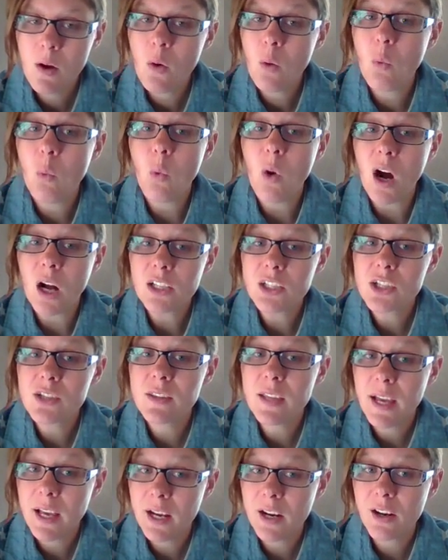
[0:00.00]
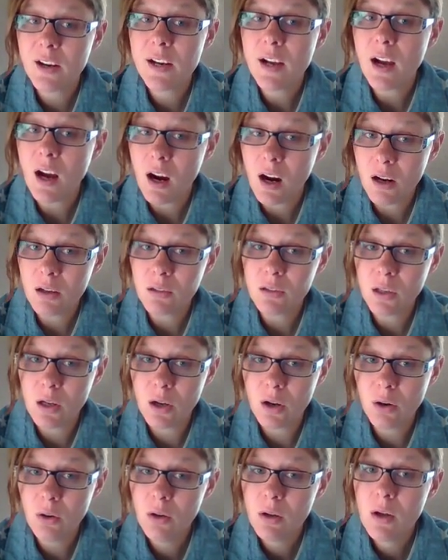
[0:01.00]
watch the Harry
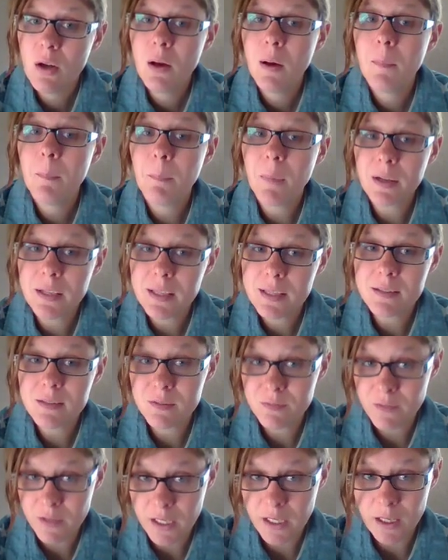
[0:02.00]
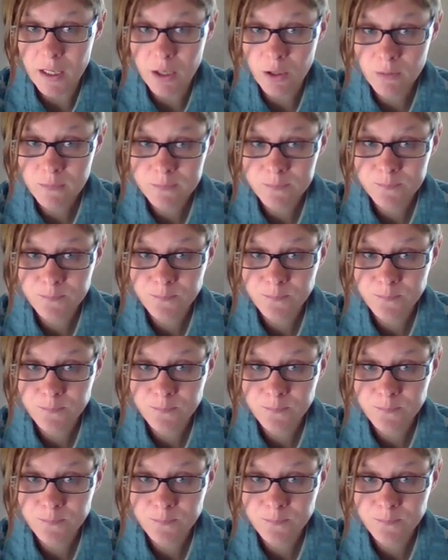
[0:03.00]
Harlow monkeys video,